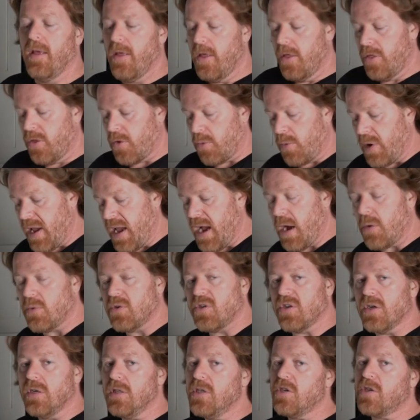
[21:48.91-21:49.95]
3 hours
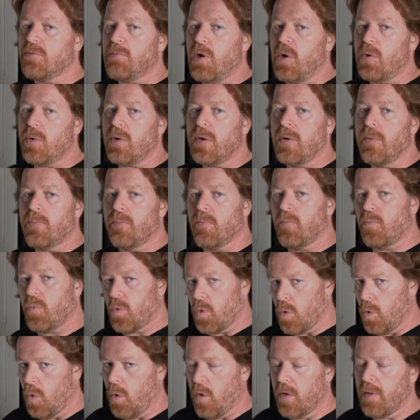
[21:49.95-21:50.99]
on the smoke
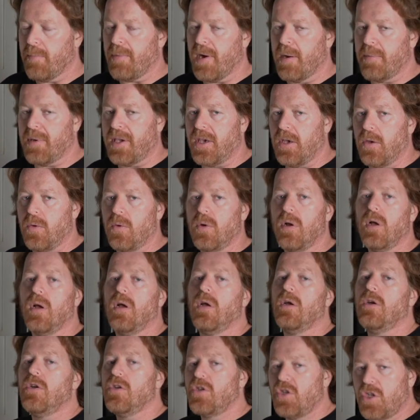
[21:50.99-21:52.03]
or the barbecue,
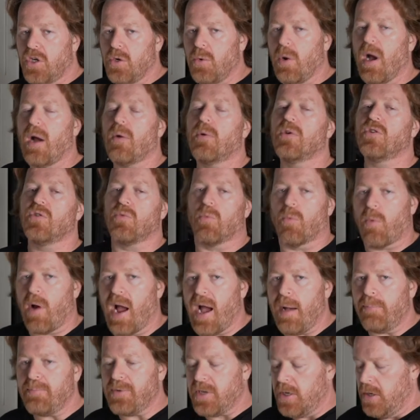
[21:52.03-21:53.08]
2 hours
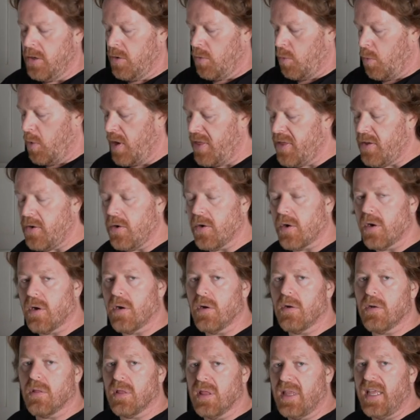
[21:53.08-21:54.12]
wrapped with
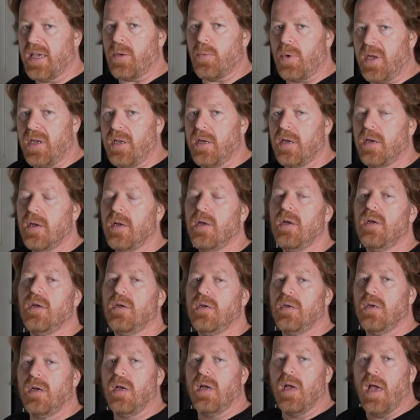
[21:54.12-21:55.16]
your liquid,
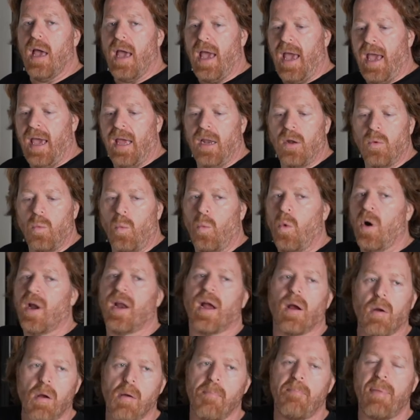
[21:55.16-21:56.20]
and 1
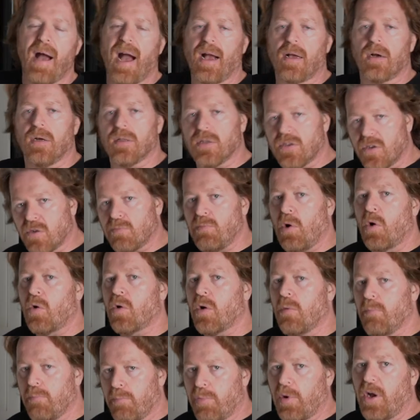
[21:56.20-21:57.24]
hour back on the
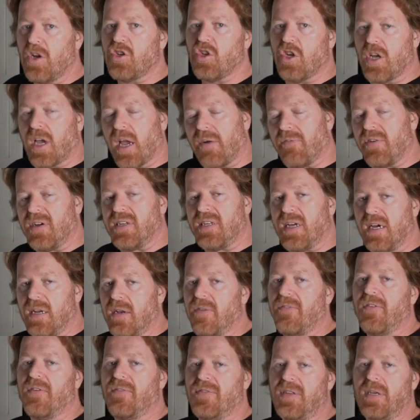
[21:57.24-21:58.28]
smoke, brushing every 10 to
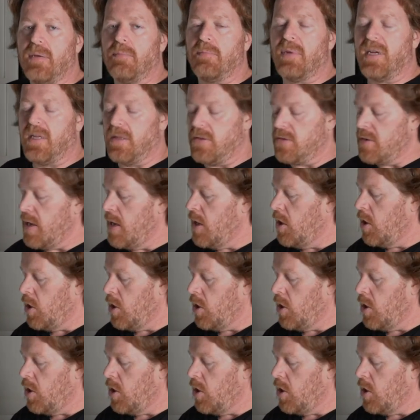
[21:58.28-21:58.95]
15 minutes.